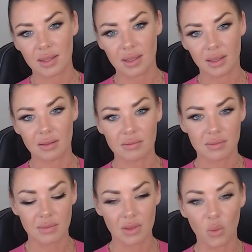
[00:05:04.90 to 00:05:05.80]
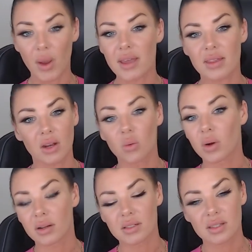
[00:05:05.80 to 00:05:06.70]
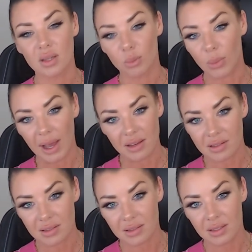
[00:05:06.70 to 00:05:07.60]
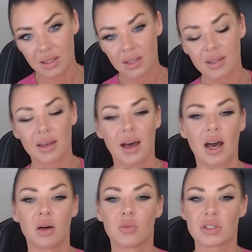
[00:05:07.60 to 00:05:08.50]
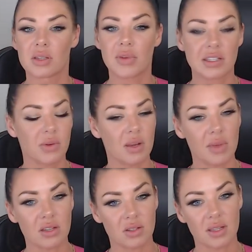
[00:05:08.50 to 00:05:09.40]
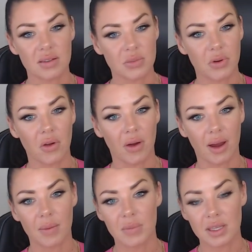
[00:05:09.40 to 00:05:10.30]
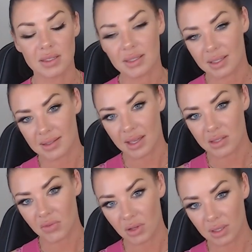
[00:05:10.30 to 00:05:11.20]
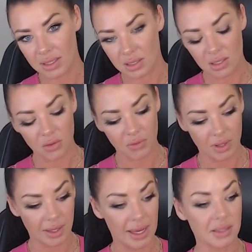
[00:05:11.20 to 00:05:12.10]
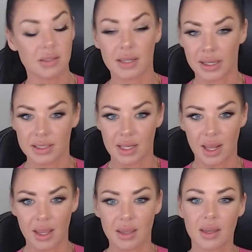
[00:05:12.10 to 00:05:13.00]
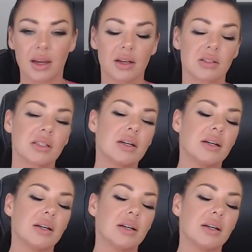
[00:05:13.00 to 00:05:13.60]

the the way that it works the best. Um, what's the best way to make sure that this program is successful? And so, for the last, like I said, eight years,